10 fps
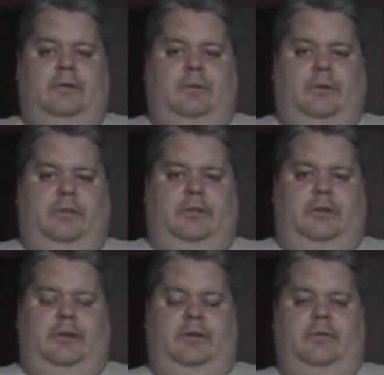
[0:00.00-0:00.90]
with
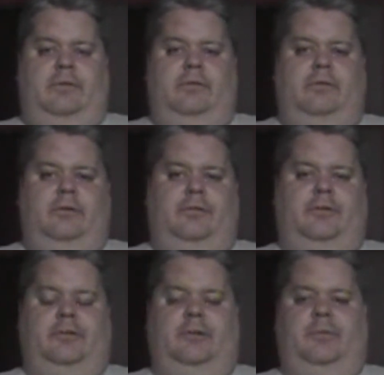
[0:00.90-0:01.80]
the
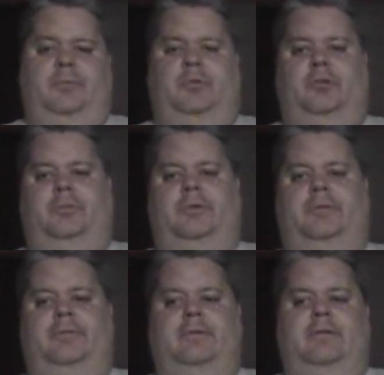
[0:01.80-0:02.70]
Roughnecks game being
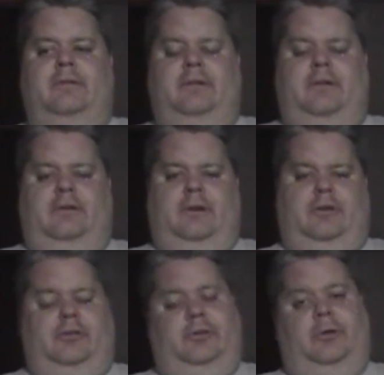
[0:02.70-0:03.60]
postponed.
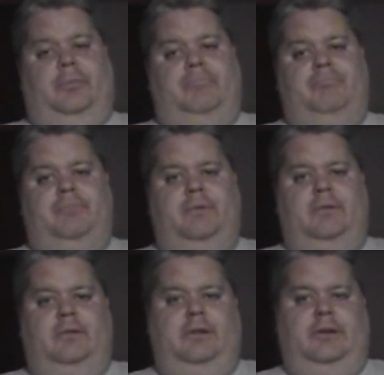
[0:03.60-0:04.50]
As you know,
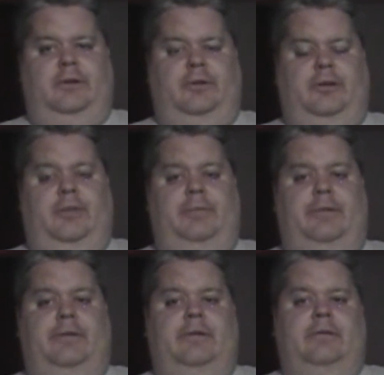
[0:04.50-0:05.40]
the Calgary
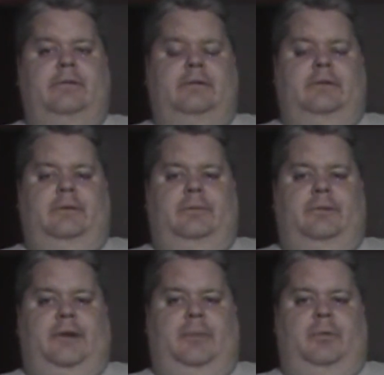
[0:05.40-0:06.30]
Hitmen,
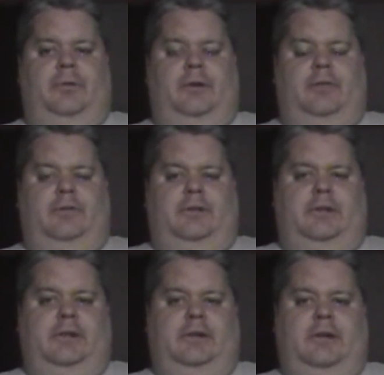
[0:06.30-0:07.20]
they won't have
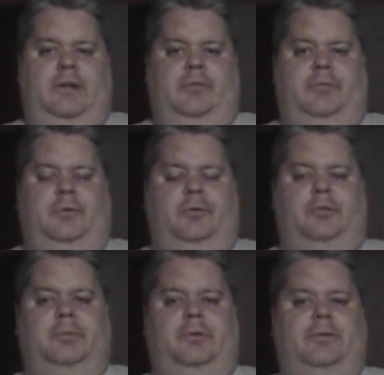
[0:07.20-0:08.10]
any games
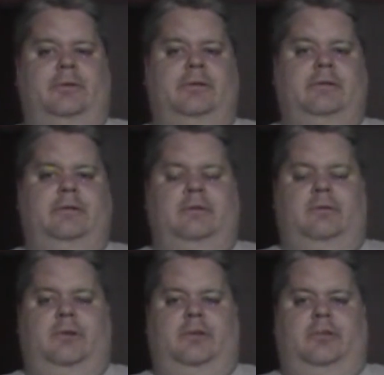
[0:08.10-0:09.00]
postponed
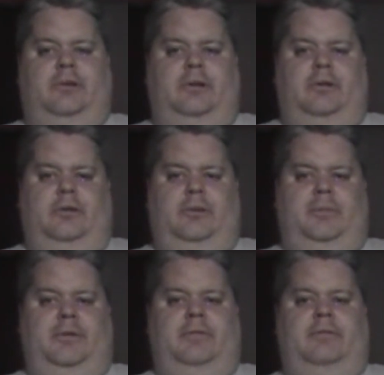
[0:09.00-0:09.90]
because the Calgary
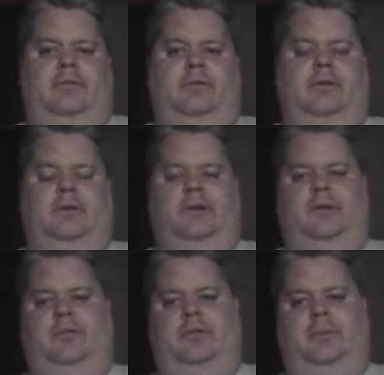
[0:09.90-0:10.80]
Hitmen are going to
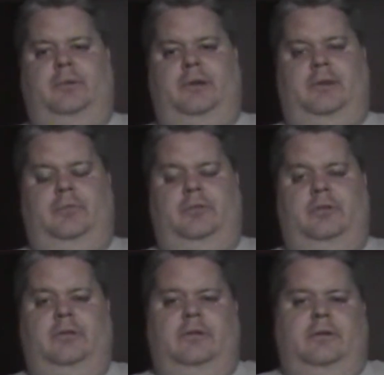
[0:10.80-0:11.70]
have a couple games
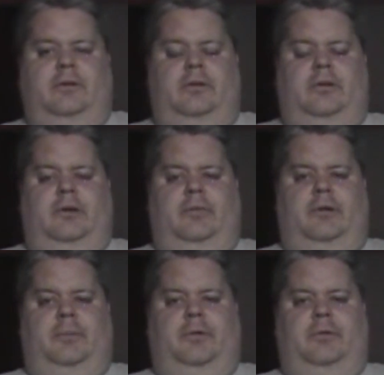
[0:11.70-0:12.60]
coming
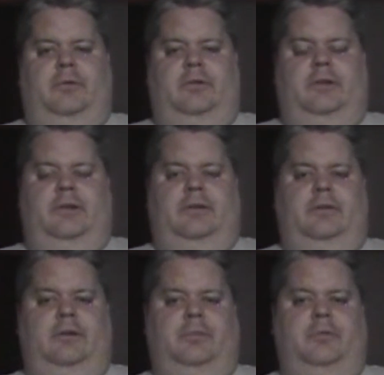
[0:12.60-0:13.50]
up with the
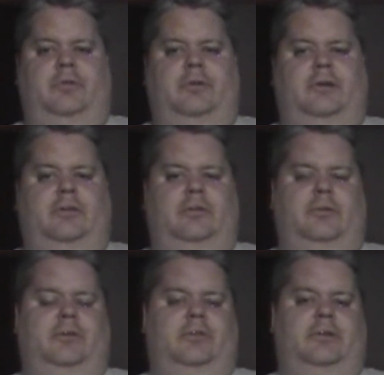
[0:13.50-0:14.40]
Lethbridge Hurricanes and the
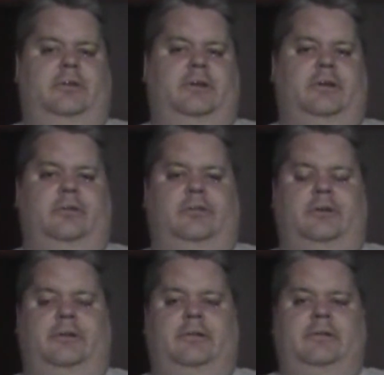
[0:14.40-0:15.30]
Madison Tigers, that